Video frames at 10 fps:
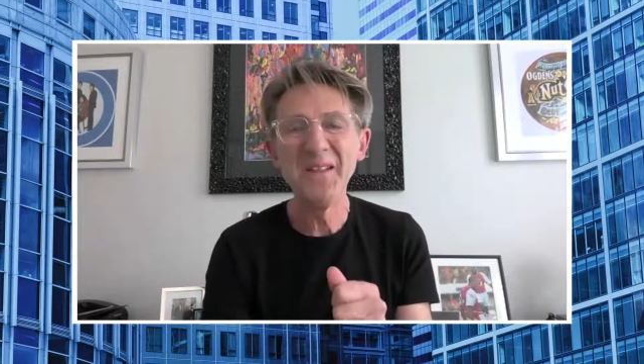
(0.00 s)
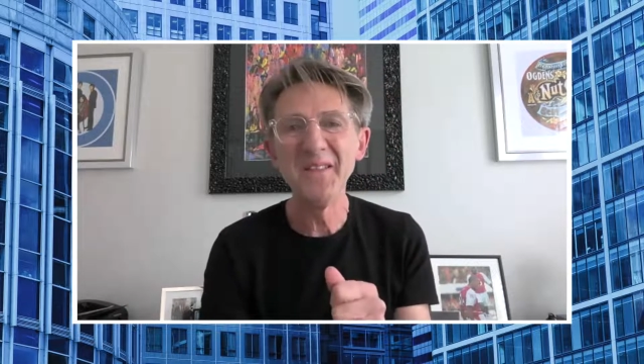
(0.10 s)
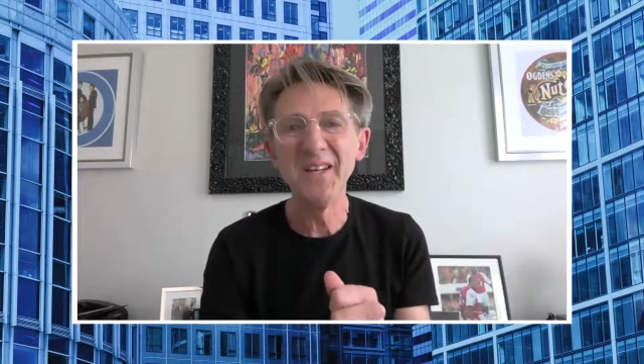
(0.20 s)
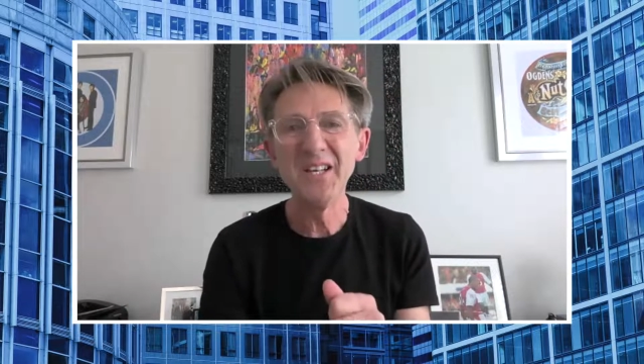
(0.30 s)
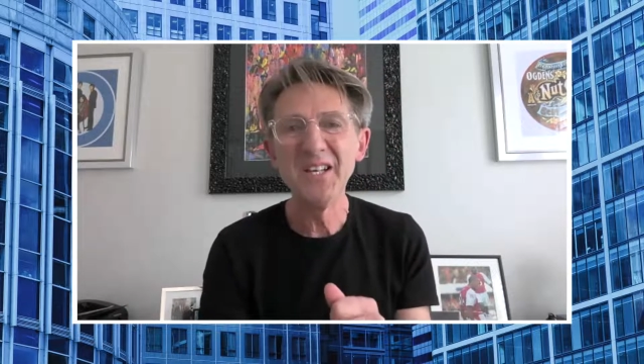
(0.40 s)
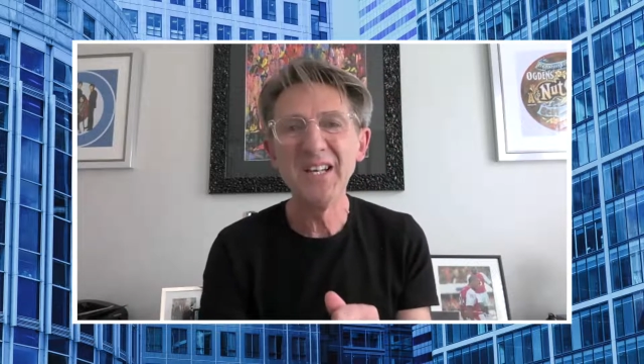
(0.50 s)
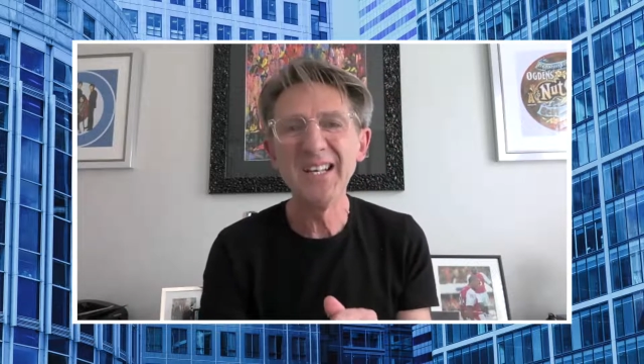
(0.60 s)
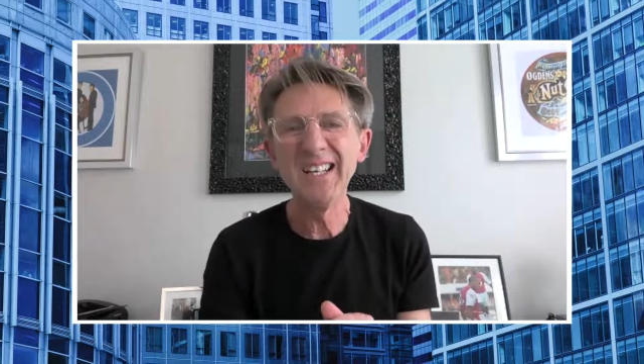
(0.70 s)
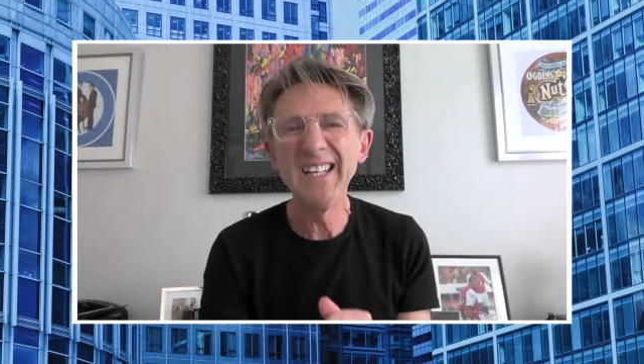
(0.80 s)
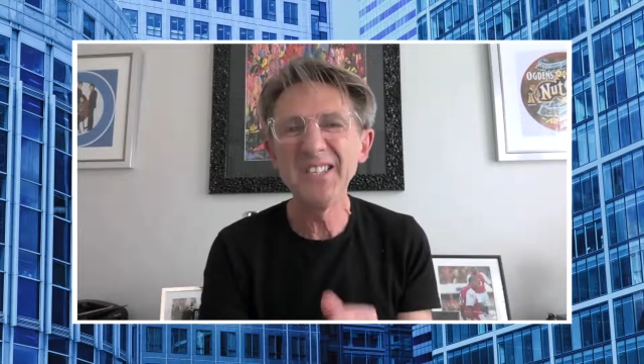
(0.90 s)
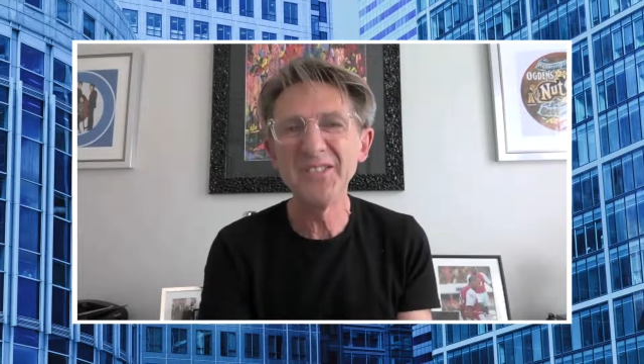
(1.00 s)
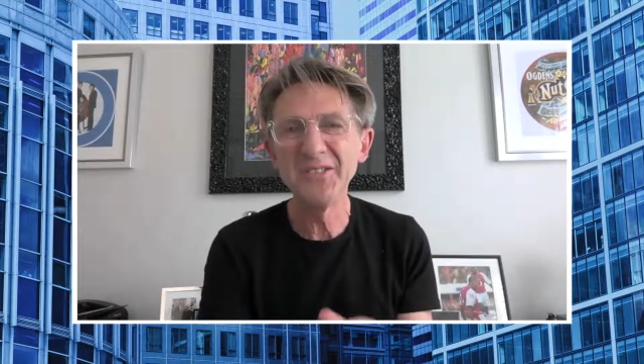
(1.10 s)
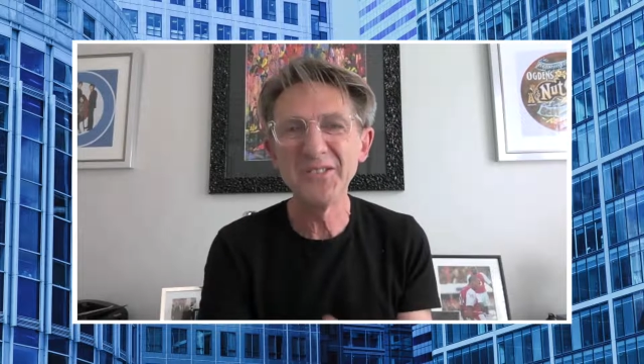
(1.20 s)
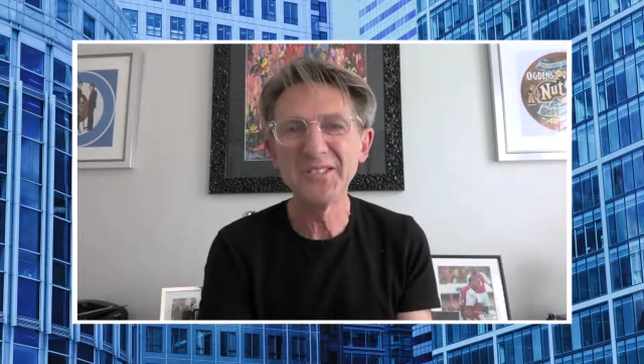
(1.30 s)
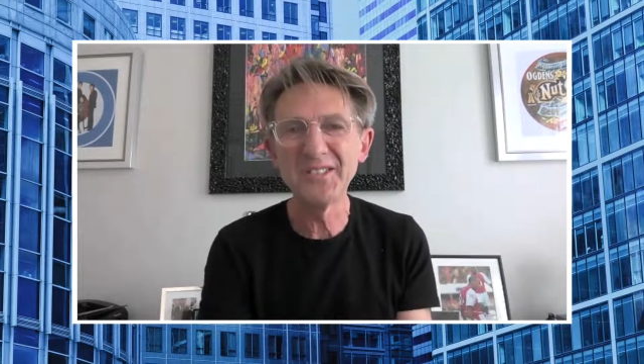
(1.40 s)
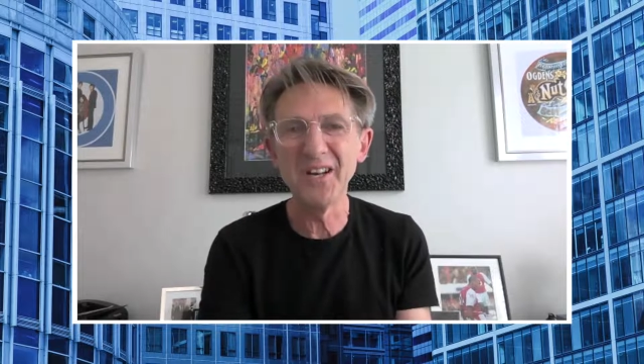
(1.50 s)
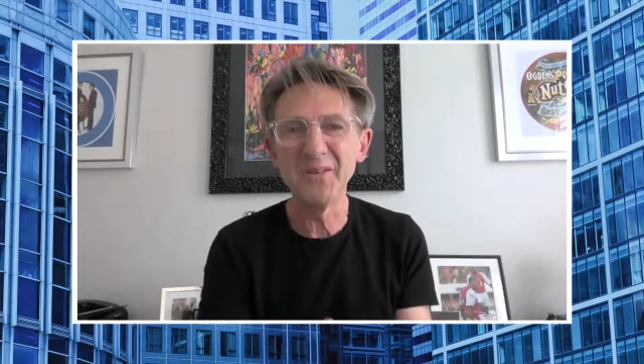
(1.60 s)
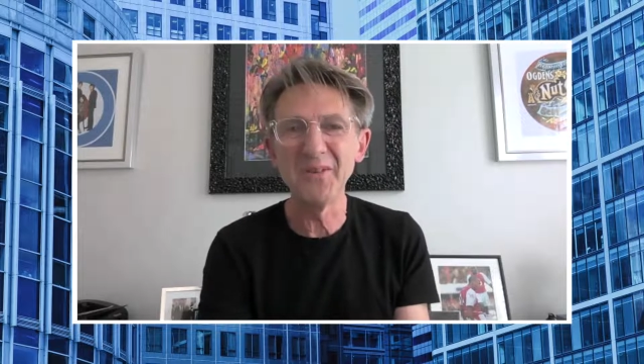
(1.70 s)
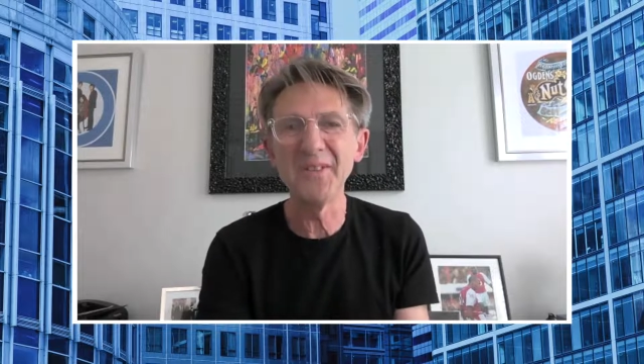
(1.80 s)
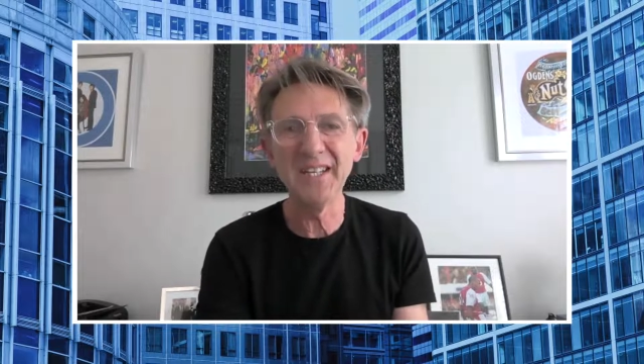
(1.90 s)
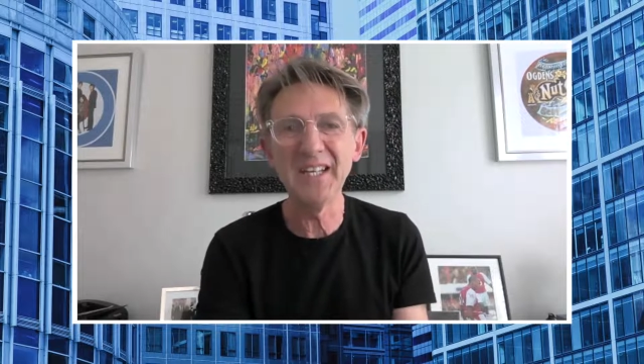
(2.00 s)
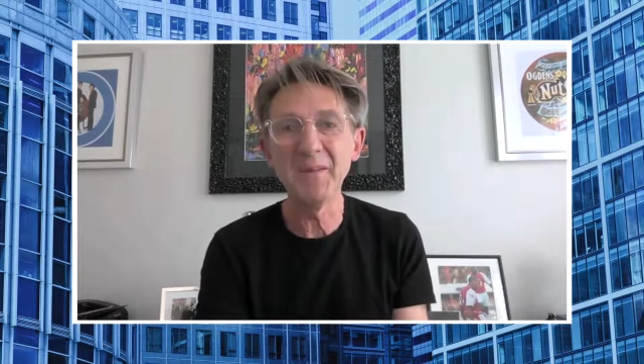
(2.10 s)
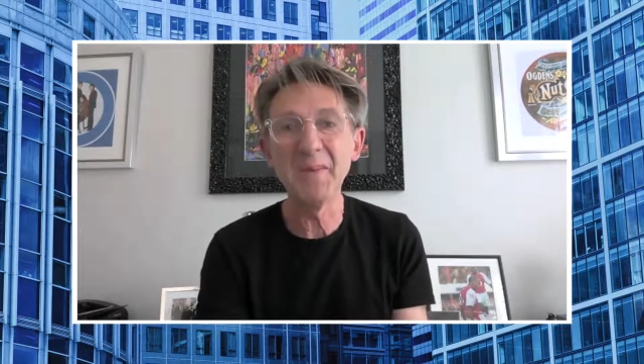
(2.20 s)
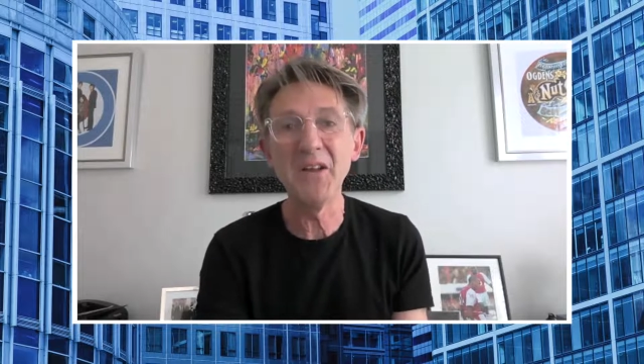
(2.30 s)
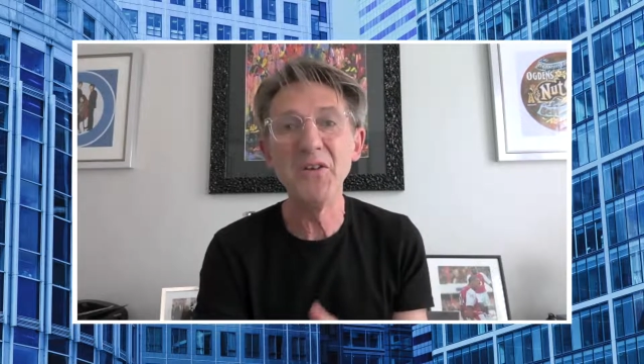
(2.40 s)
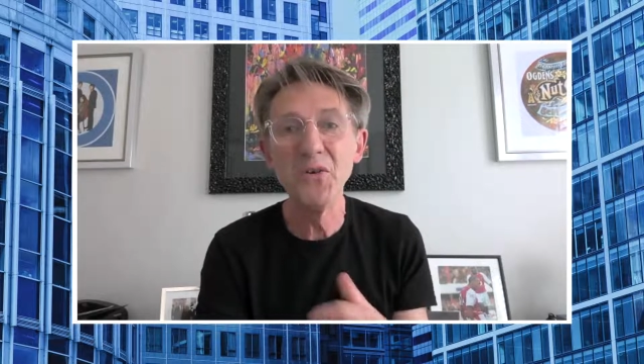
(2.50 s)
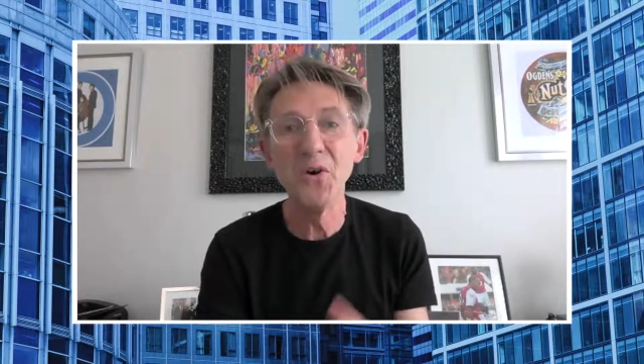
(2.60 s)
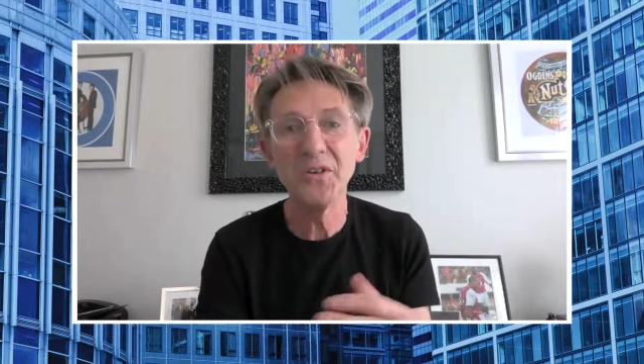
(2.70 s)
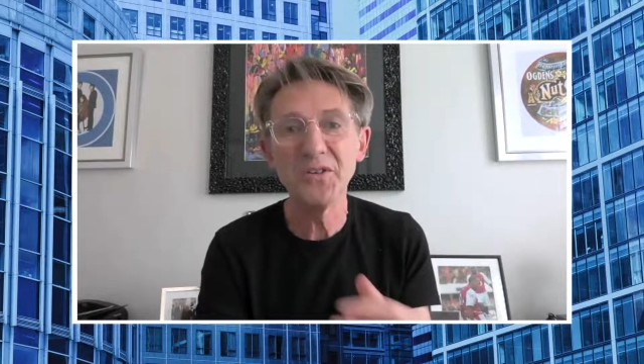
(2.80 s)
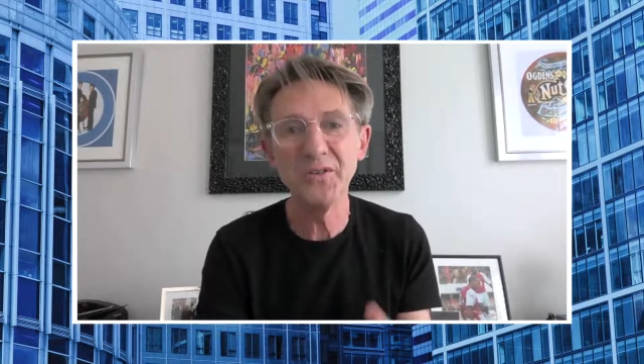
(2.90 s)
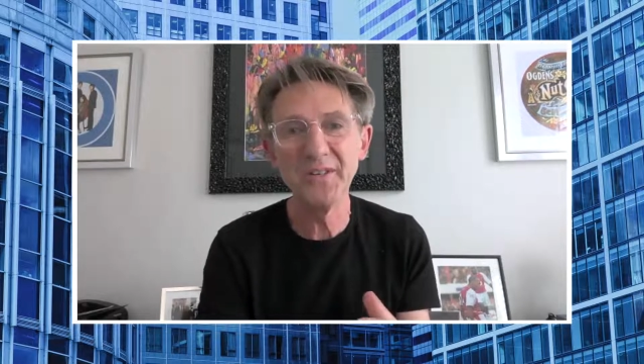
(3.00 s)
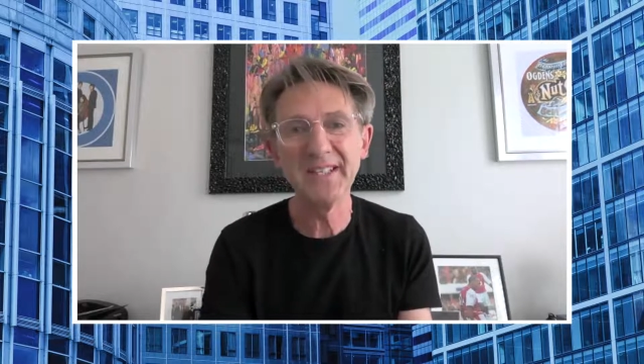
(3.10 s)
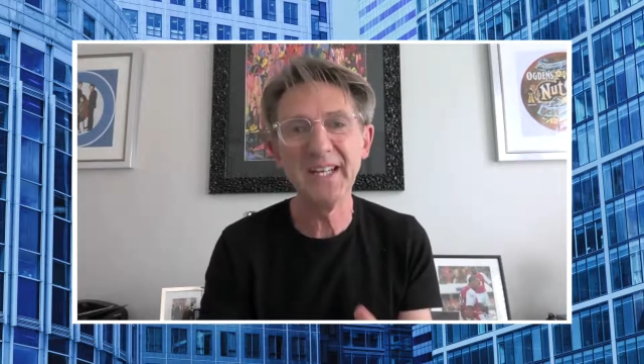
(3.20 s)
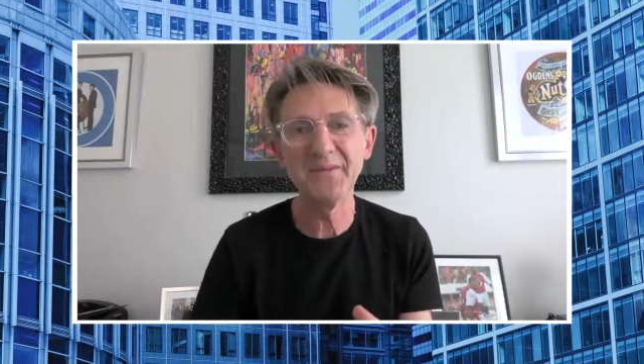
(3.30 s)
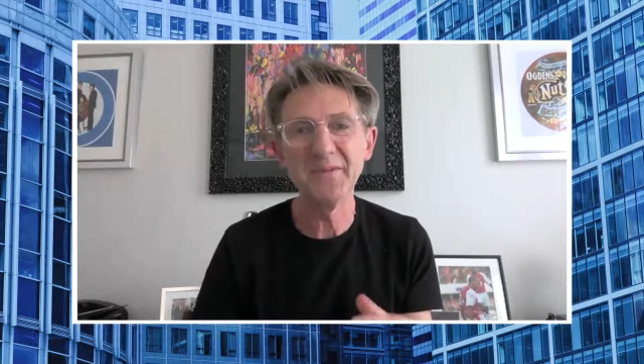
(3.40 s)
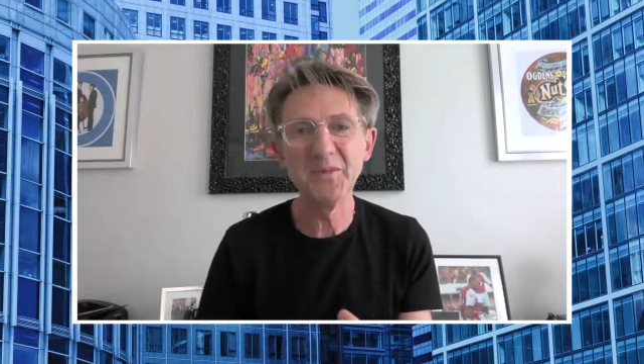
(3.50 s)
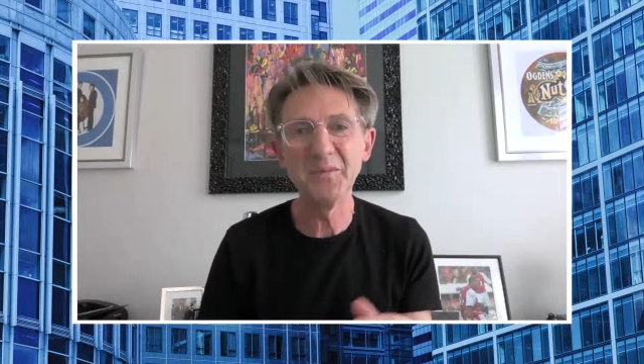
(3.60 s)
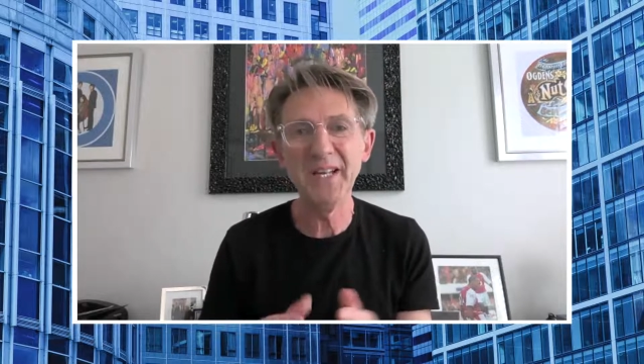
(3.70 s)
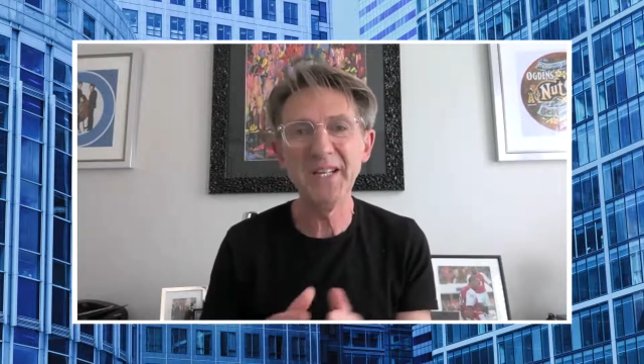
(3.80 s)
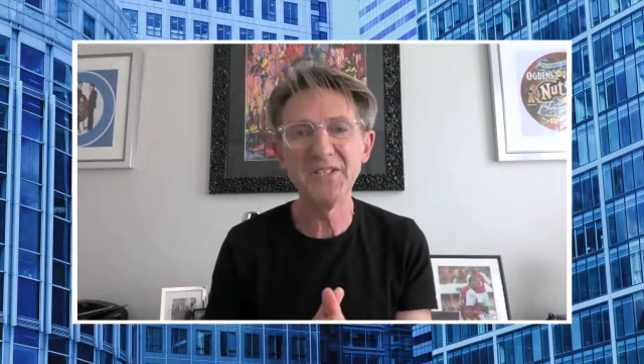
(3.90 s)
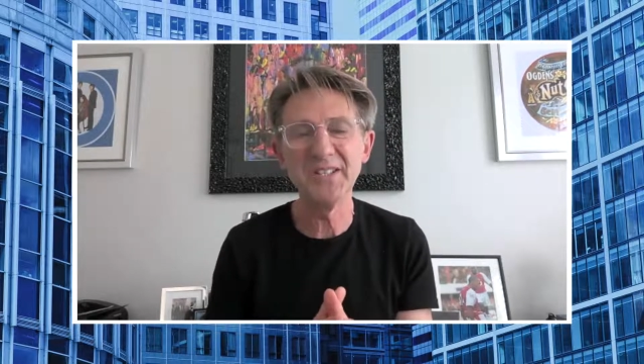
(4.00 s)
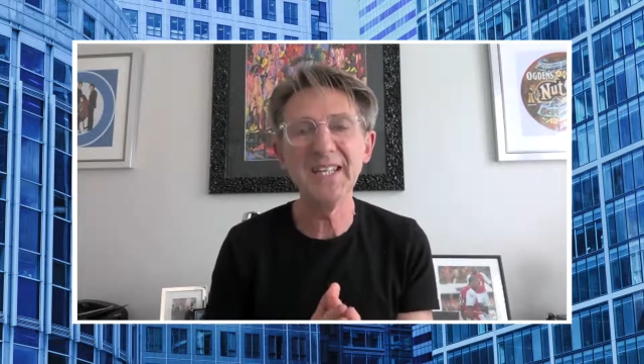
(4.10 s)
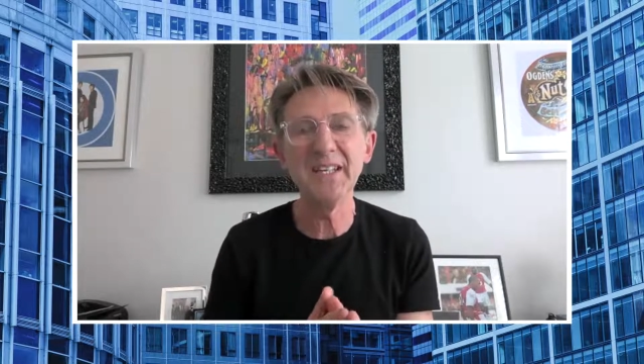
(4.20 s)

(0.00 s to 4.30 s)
that at least you should start with thinking about not drawing down from your pension